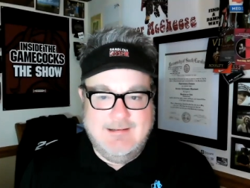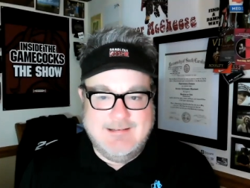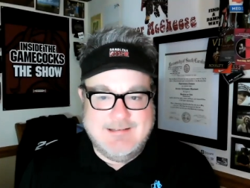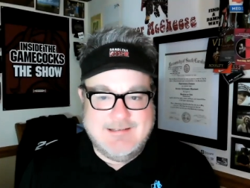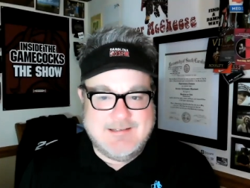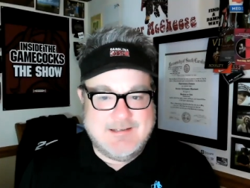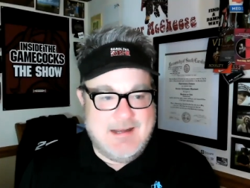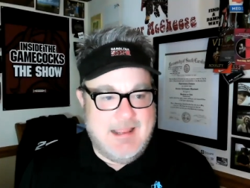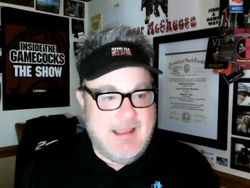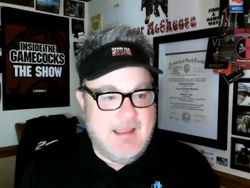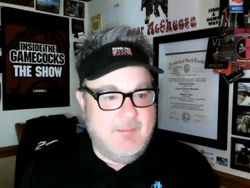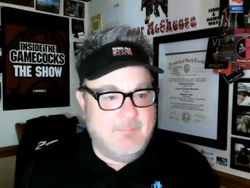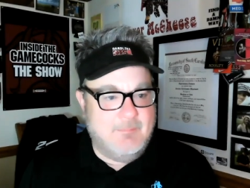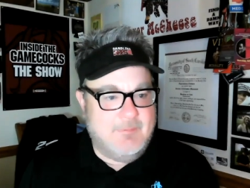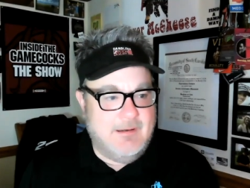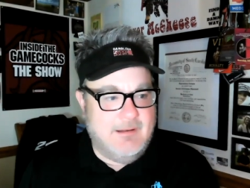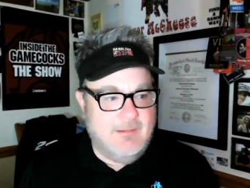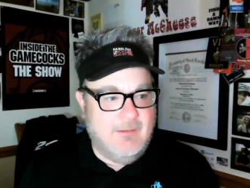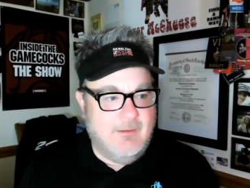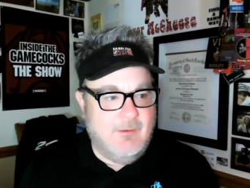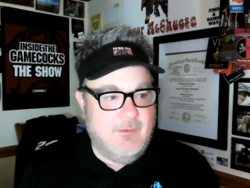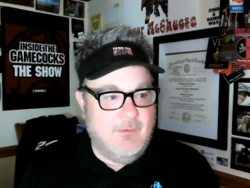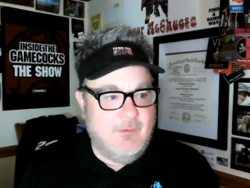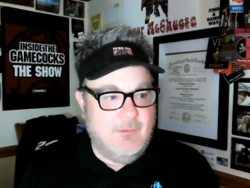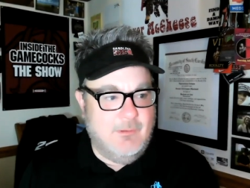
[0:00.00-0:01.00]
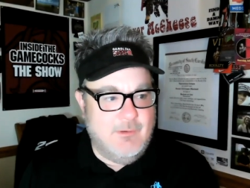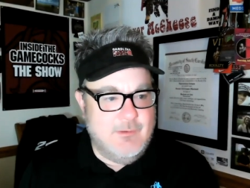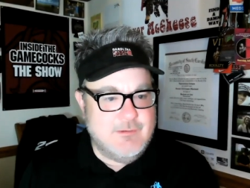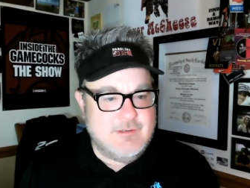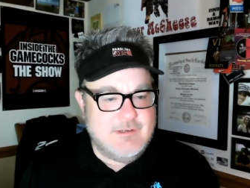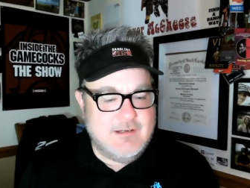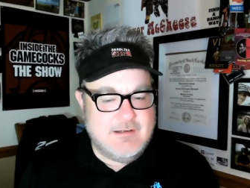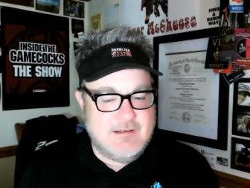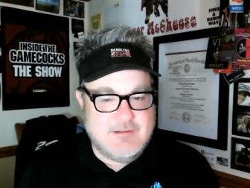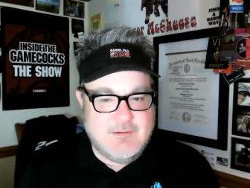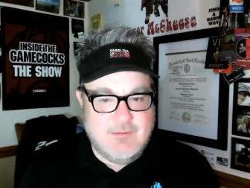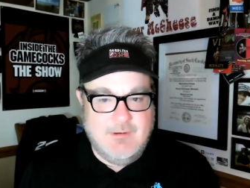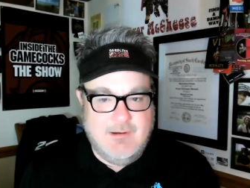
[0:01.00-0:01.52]
snapped a long
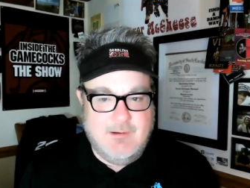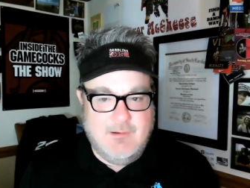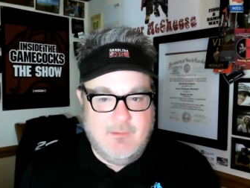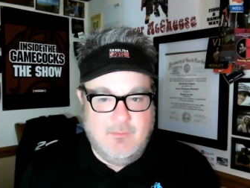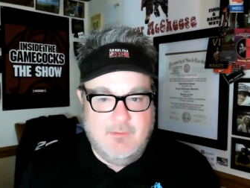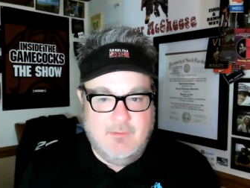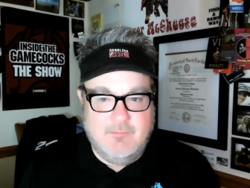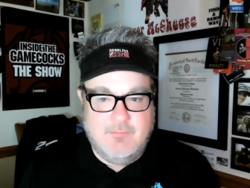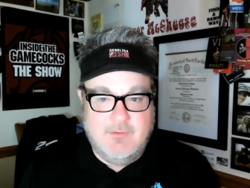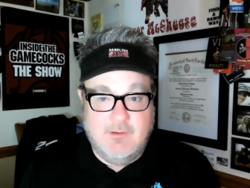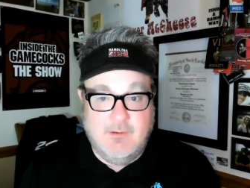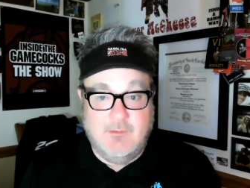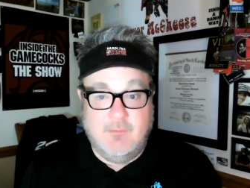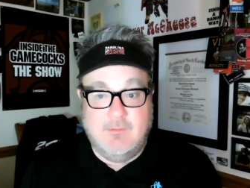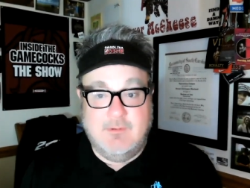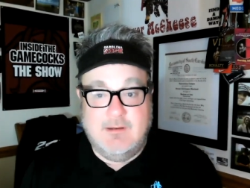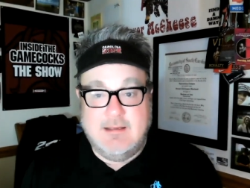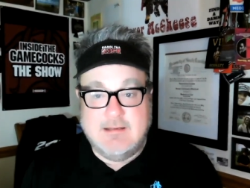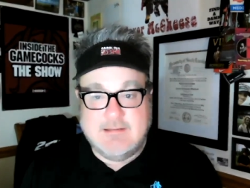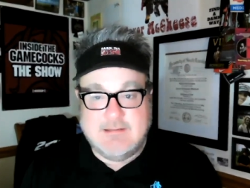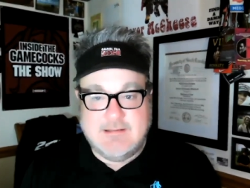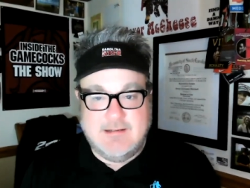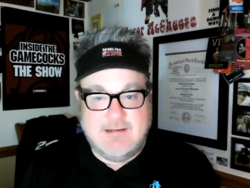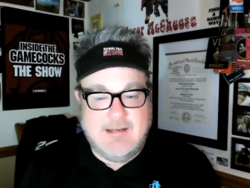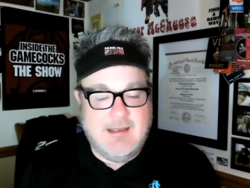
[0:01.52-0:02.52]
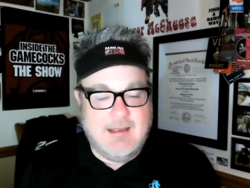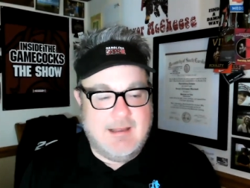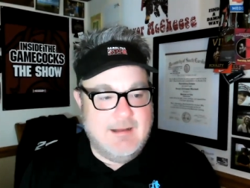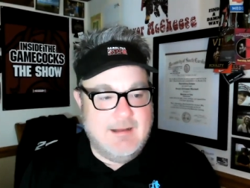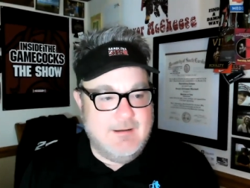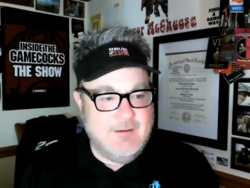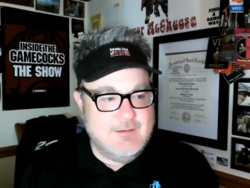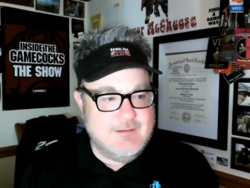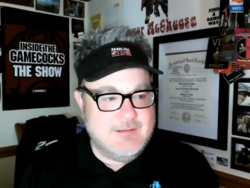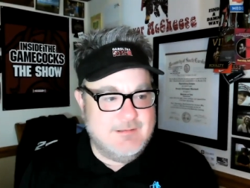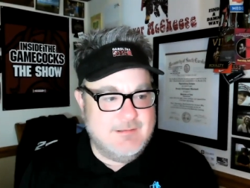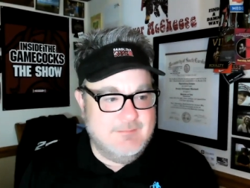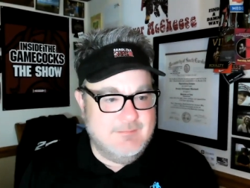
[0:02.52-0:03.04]
losing streak on the field against the
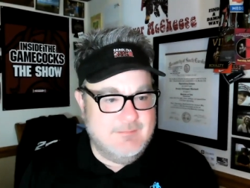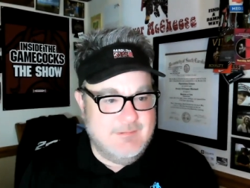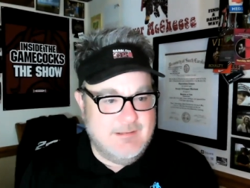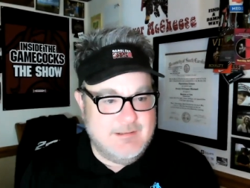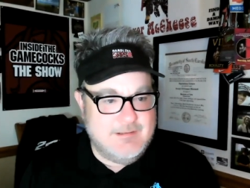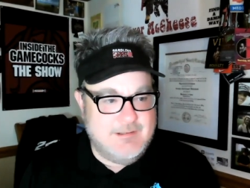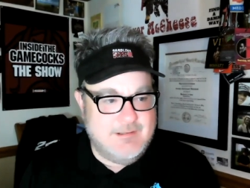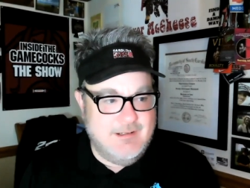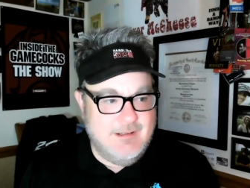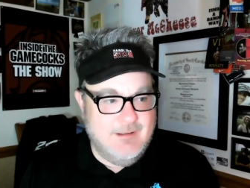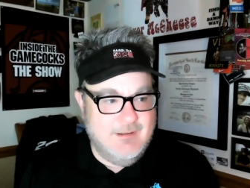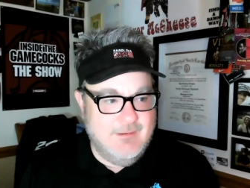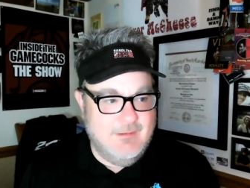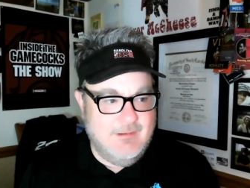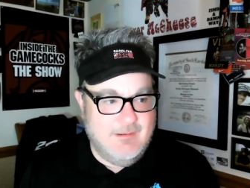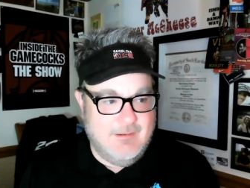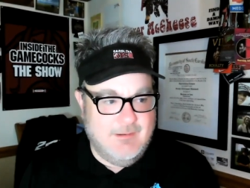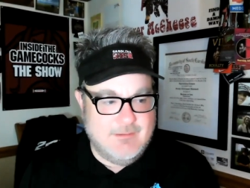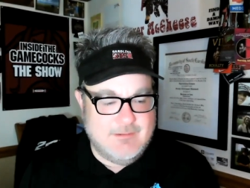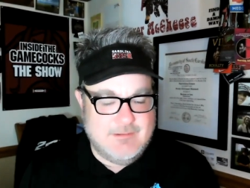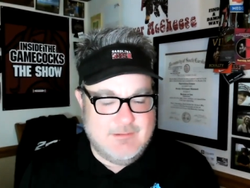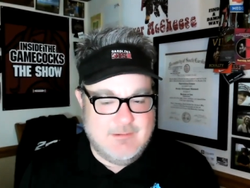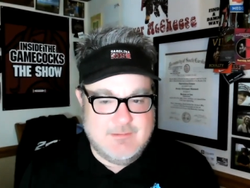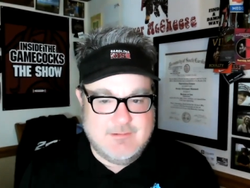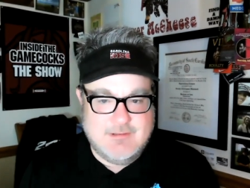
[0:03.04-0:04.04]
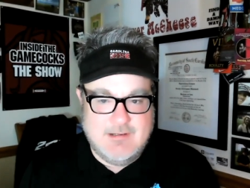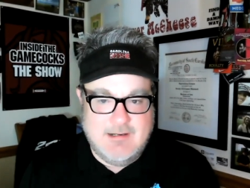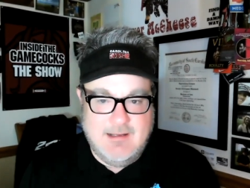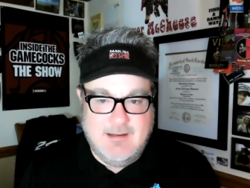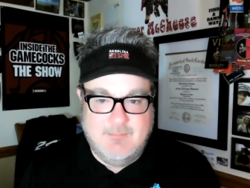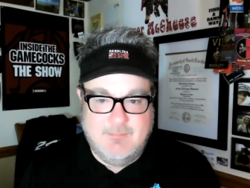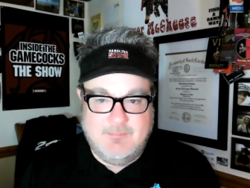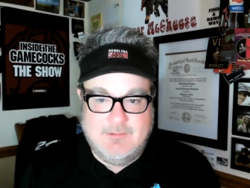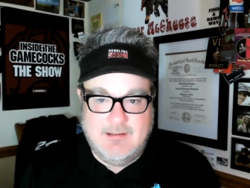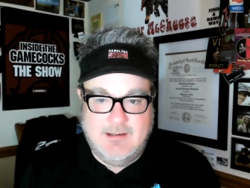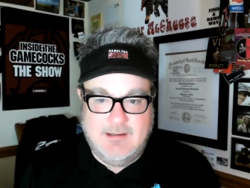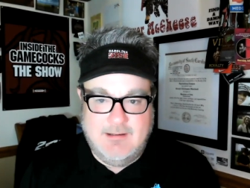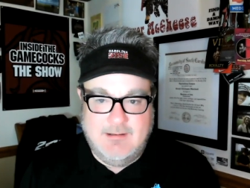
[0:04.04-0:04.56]
Tigers this year and also
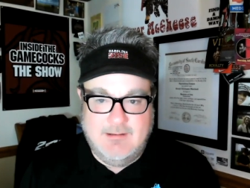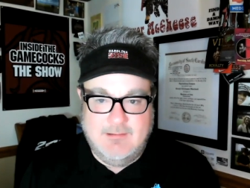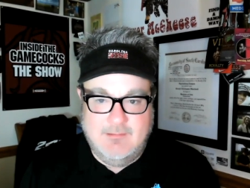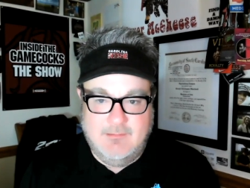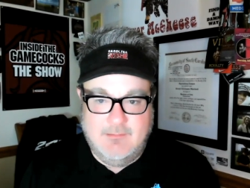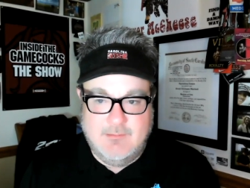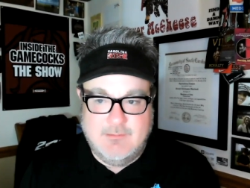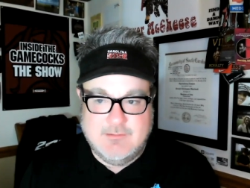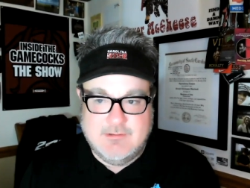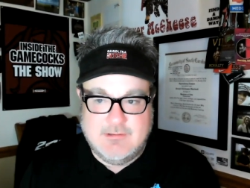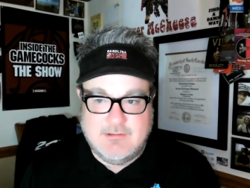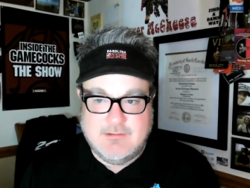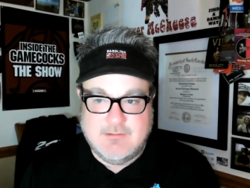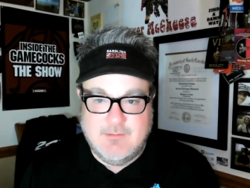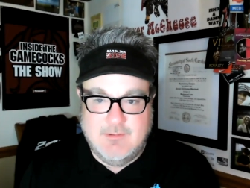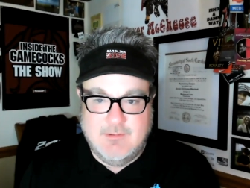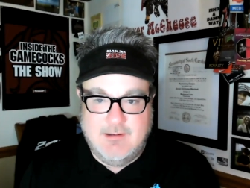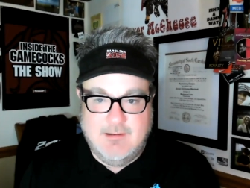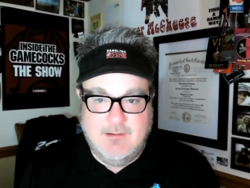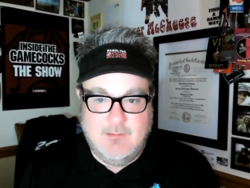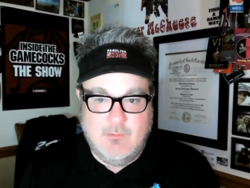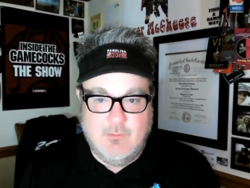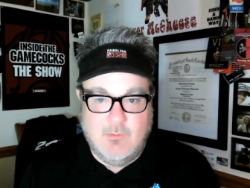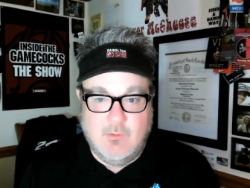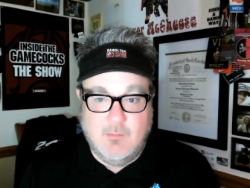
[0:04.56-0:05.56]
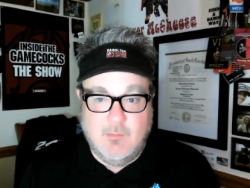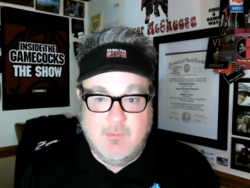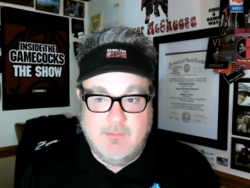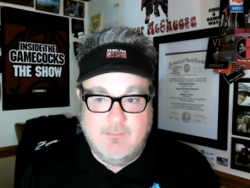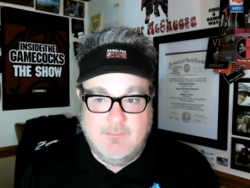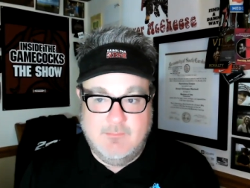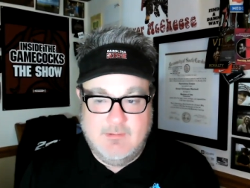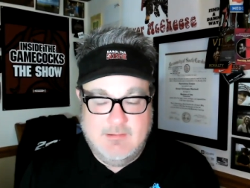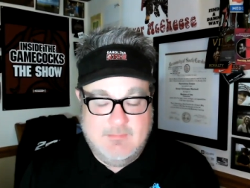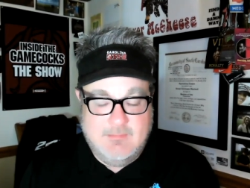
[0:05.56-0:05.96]
snapped a losing streak at Dorman.